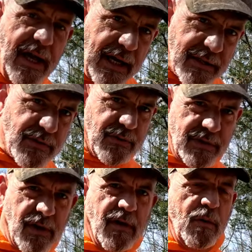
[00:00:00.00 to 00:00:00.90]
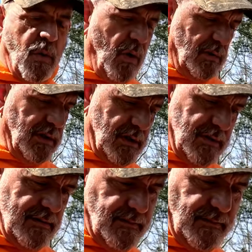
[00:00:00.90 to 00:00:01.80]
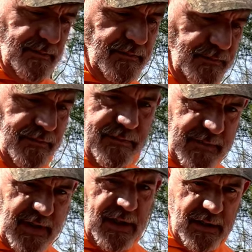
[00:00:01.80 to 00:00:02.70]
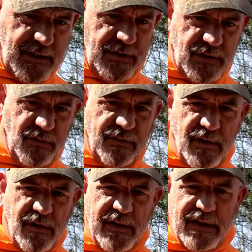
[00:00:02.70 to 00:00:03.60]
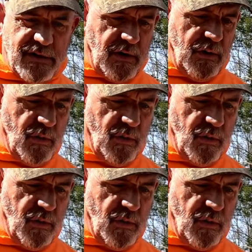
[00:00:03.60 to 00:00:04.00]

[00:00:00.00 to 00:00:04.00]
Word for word: extra dark walnut. So far, that dark